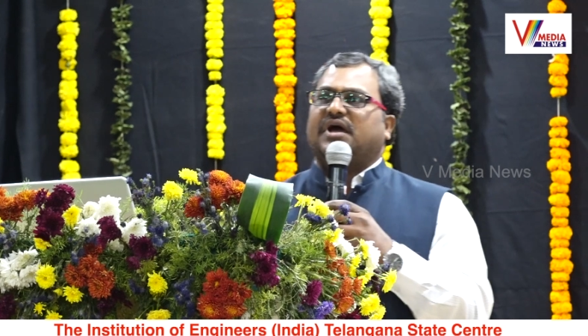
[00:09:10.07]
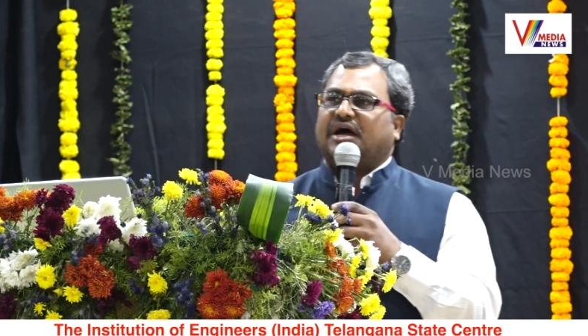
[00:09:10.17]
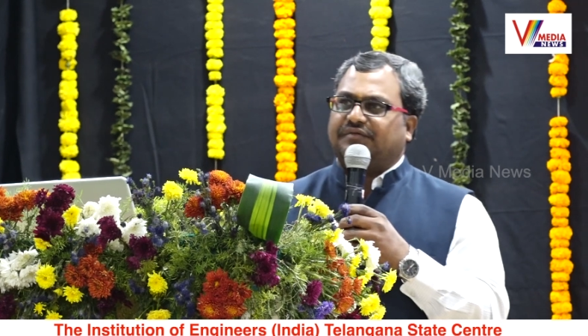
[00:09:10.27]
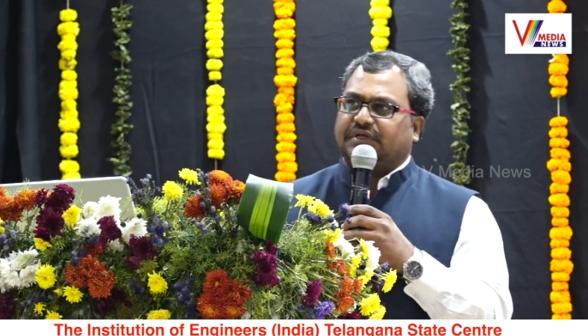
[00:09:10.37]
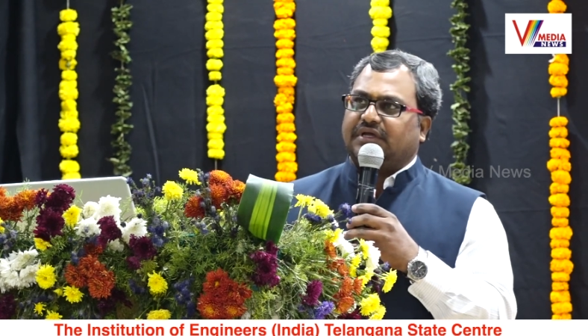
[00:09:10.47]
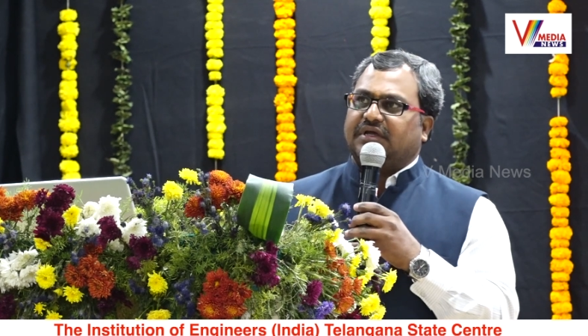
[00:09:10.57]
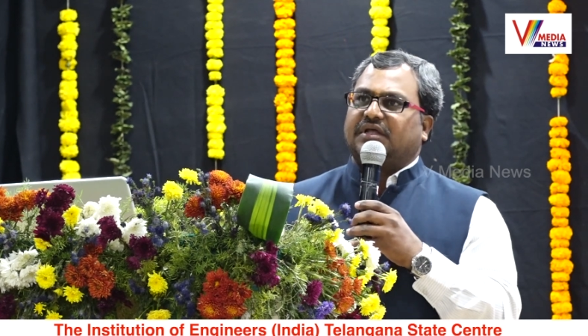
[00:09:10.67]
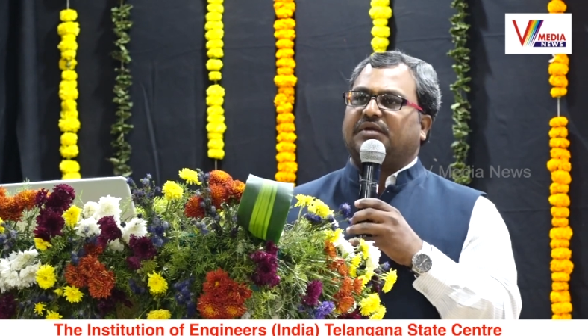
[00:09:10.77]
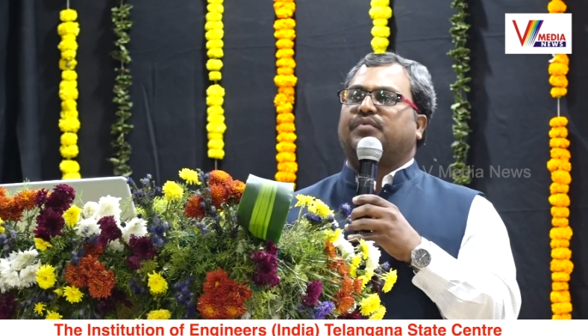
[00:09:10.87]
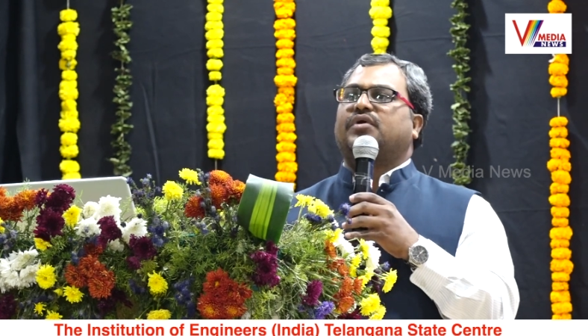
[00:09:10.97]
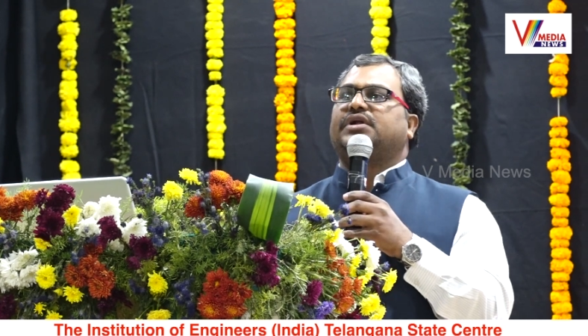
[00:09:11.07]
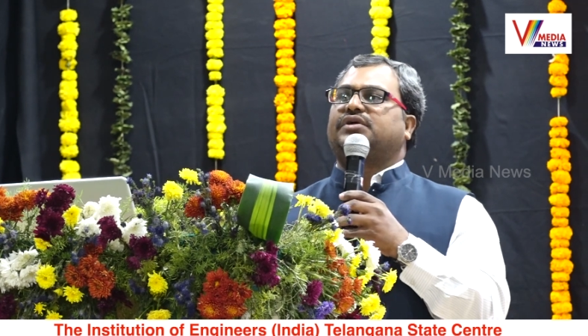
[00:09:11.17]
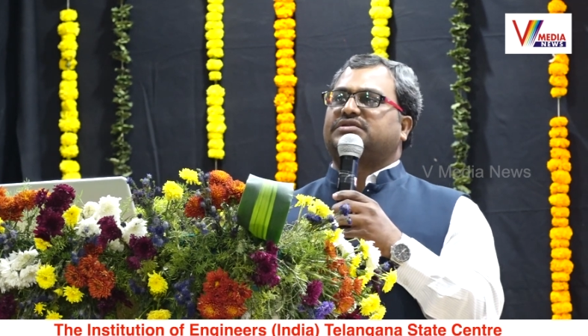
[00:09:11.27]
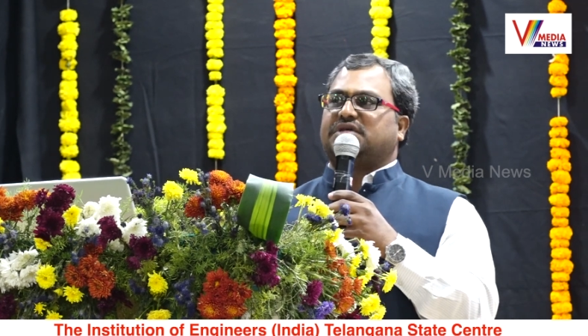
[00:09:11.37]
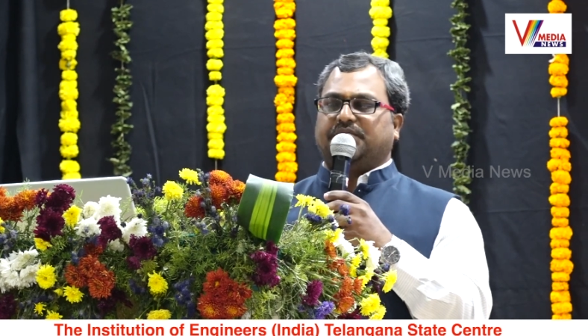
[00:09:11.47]
of the report need
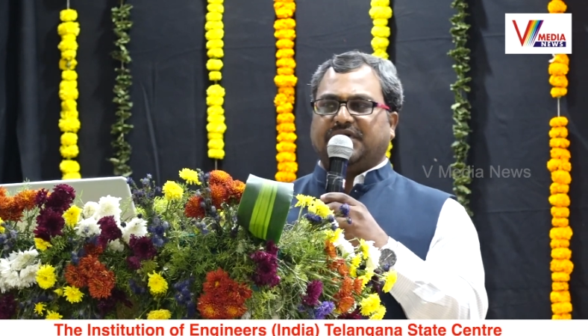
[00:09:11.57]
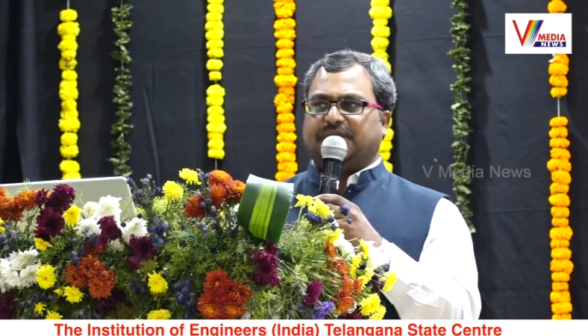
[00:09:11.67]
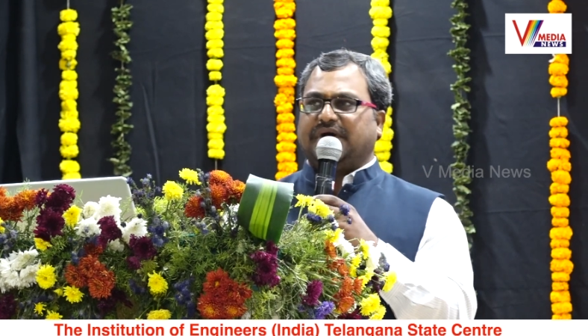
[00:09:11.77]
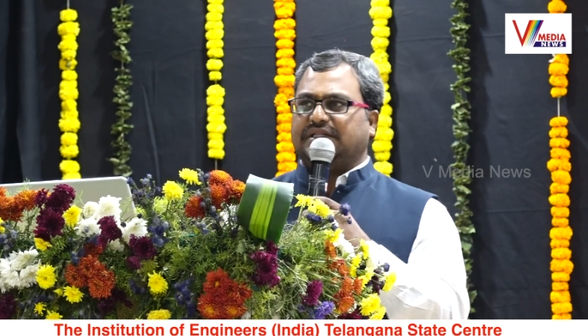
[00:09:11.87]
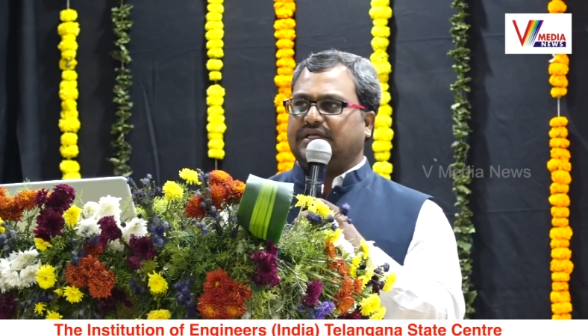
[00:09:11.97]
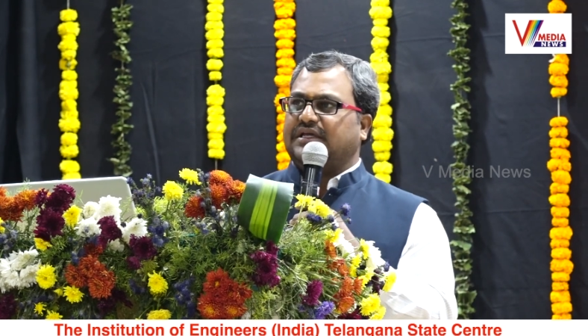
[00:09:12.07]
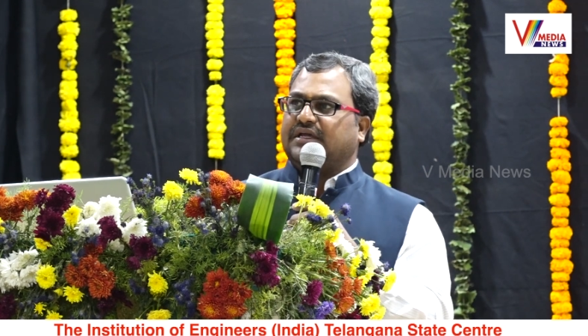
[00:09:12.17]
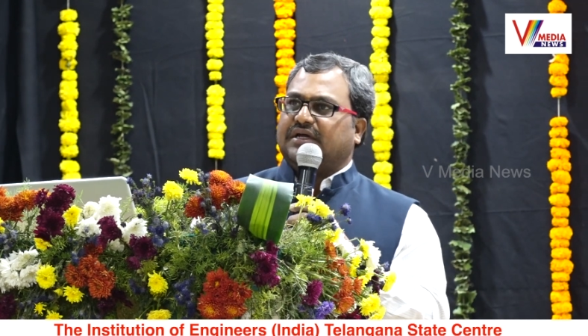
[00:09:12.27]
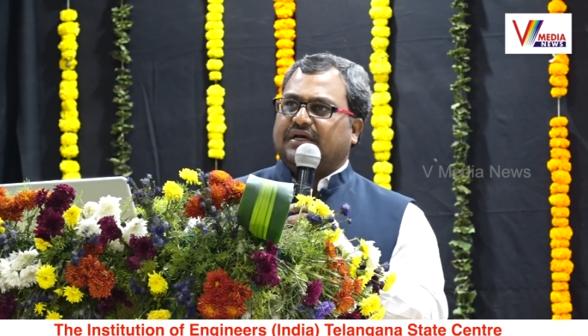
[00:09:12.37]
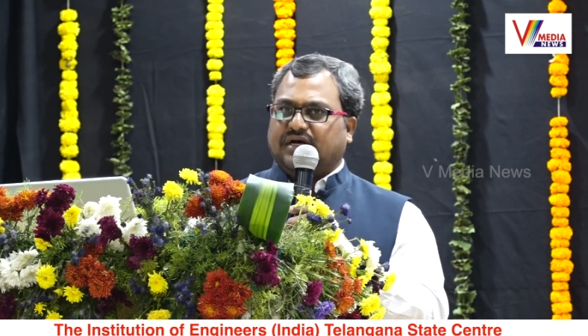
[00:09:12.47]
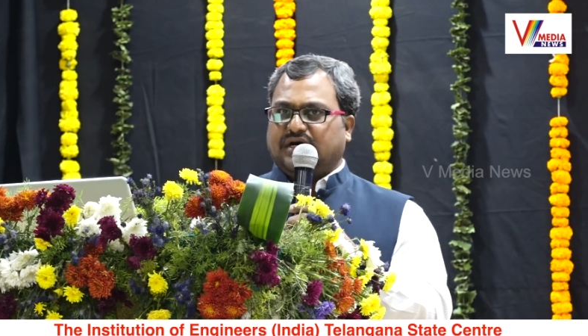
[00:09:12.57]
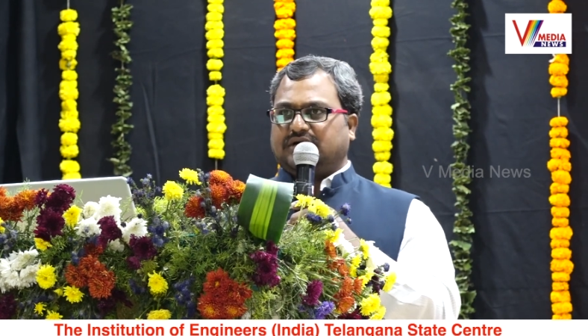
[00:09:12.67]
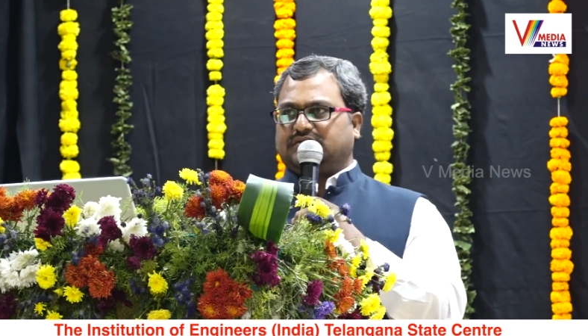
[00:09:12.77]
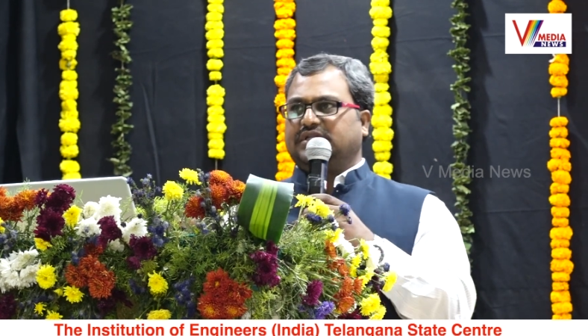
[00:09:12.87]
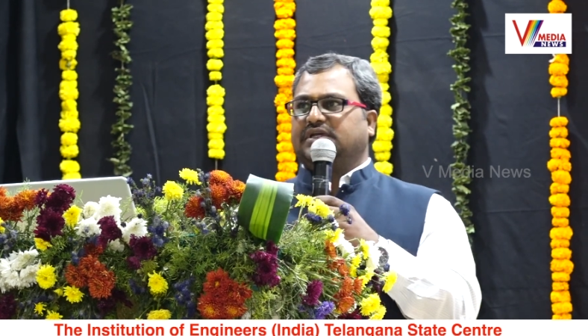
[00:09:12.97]
to submit by the
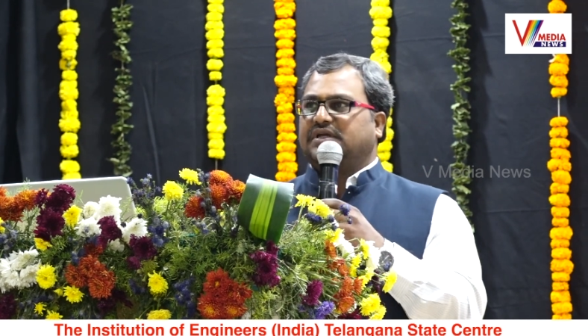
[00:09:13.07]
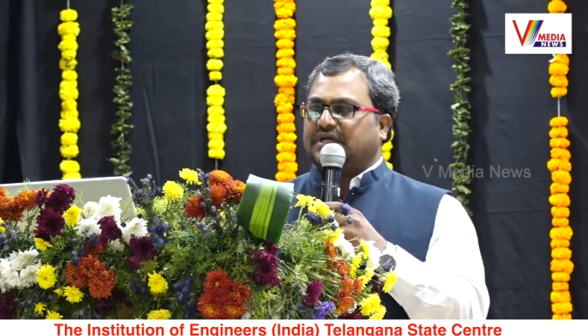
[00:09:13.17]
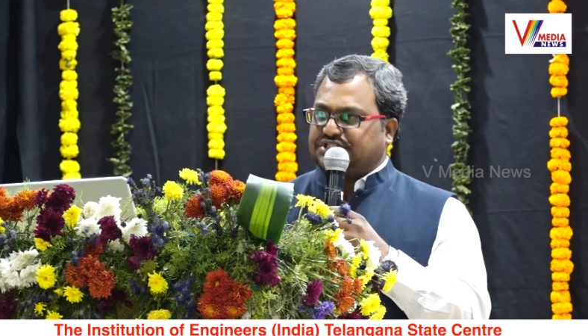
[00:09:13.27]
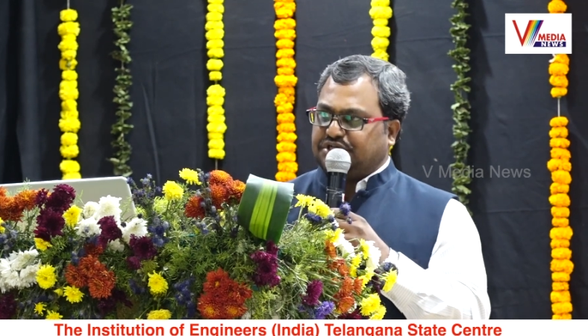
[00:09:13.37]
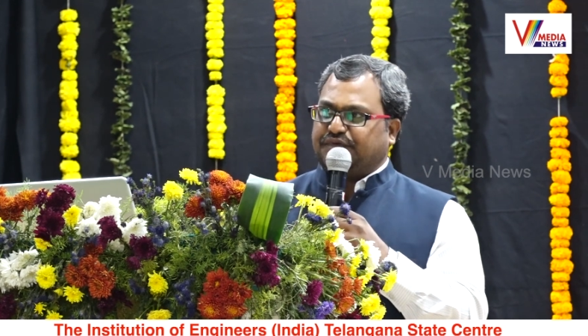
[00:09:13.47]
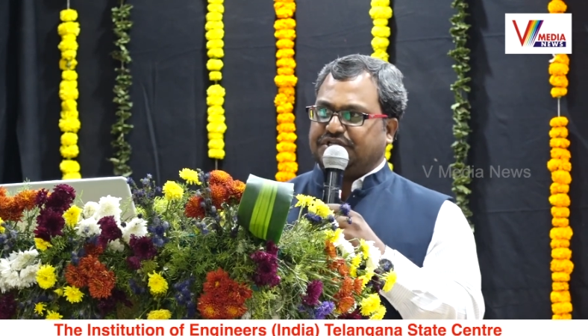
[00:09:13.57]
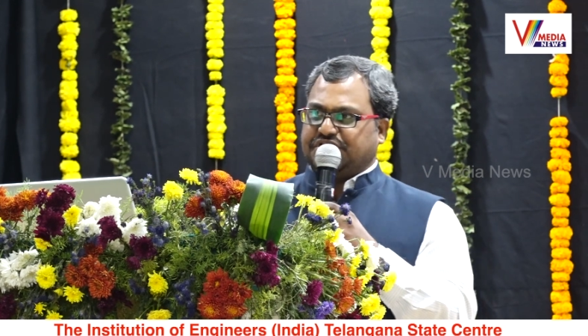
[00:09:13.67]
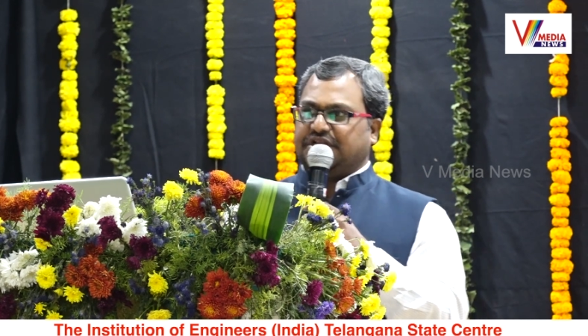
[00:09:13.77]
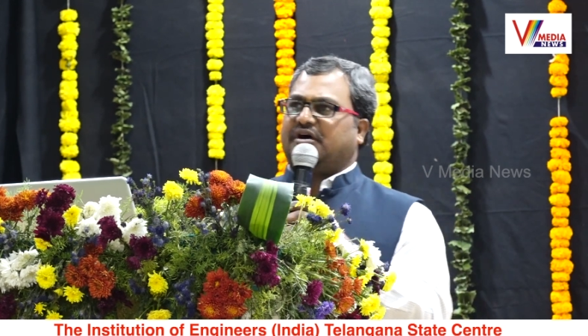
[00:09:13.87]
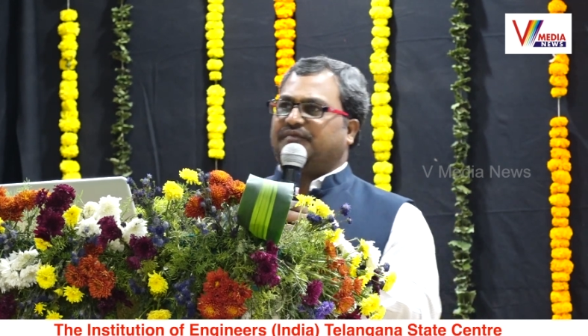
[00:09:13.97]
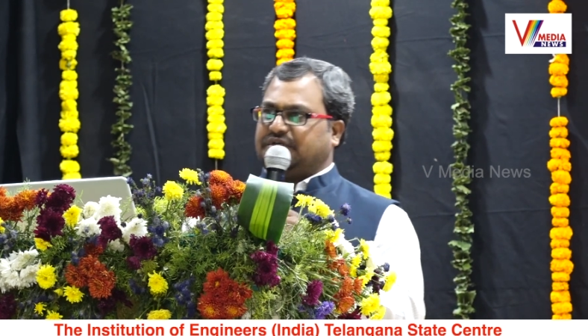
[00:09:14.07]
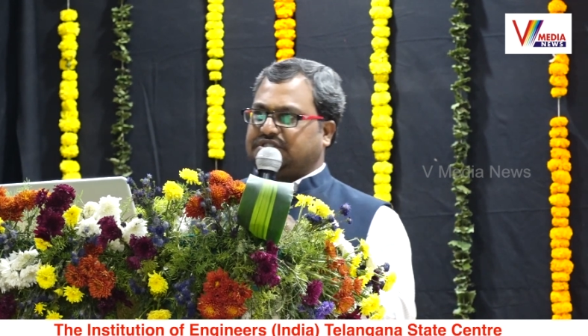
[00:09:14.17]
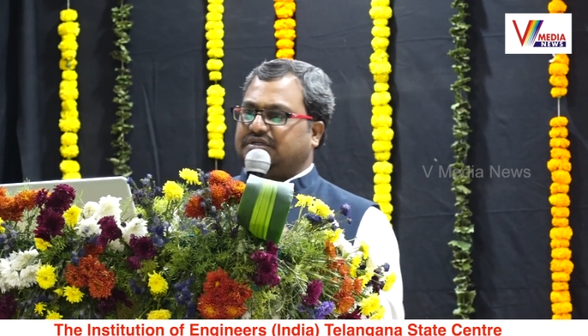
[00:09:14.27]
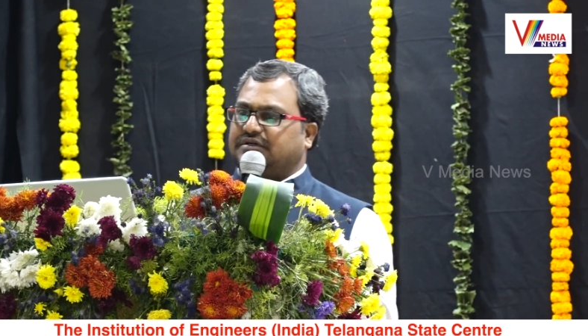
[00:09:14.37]
to the chief engineer office.